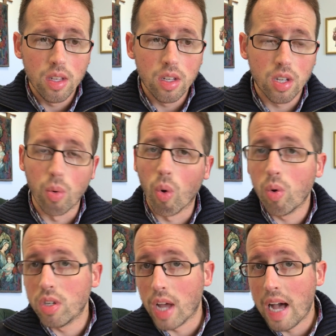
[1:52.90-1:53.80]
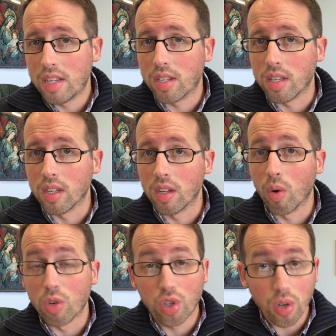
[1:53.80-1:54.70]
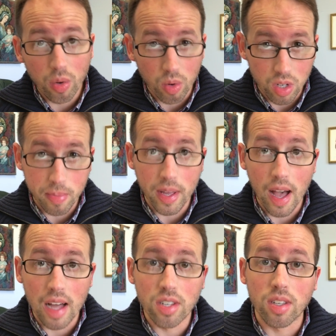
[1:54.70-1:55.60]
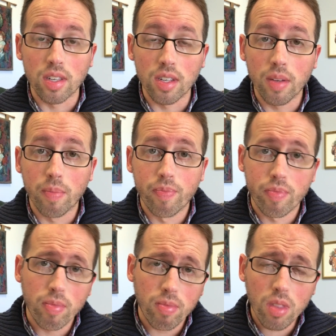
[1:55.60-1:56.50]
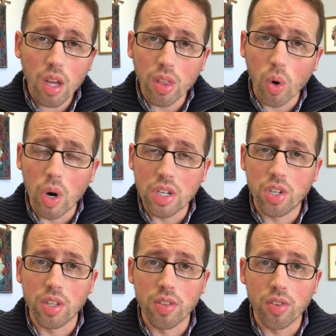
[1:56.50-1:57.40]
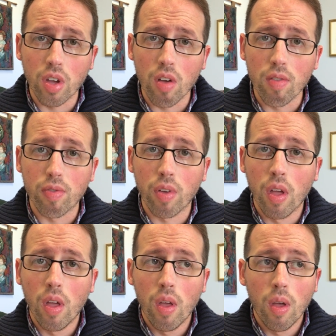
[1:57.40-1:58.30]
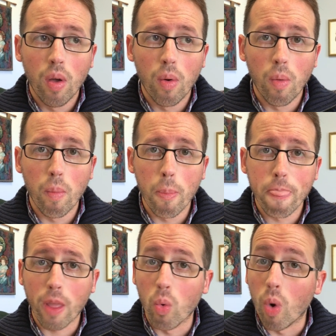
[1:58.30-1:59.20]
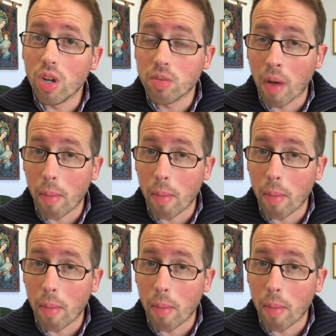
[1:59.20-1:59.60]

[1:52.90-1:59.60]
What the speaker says: See, we're always asking, or should always be asking, the questions of, what is my